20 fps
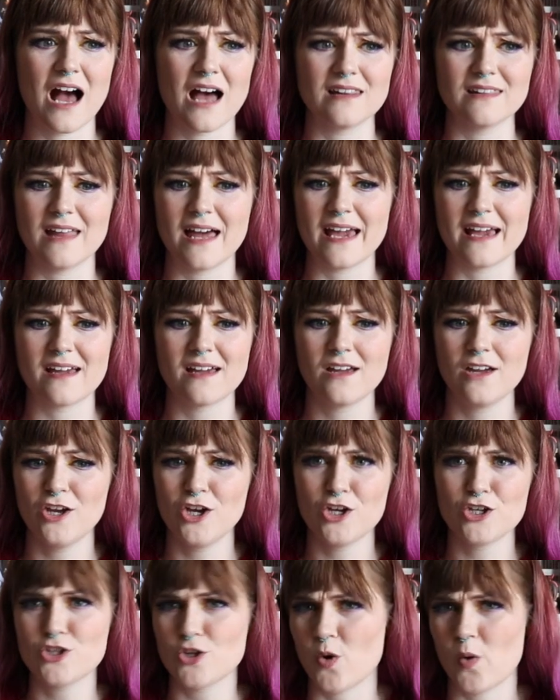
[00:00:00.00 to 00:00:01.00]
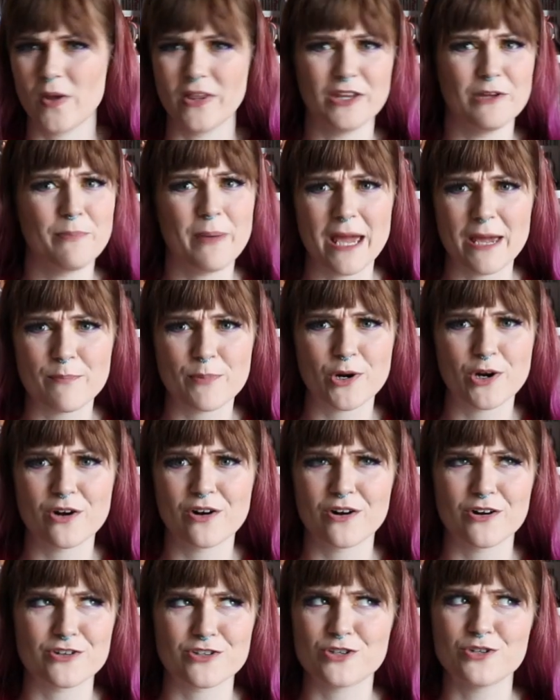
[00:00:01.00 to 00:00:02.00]
got like toilet
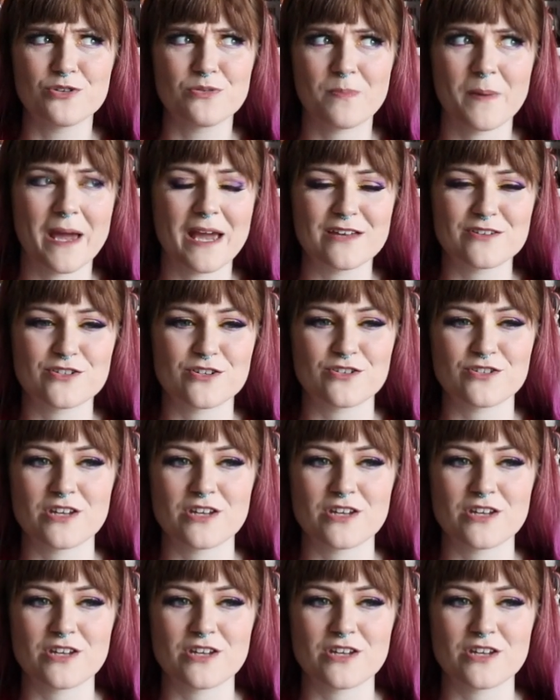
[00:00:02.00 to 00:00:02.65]
paper or toothpaste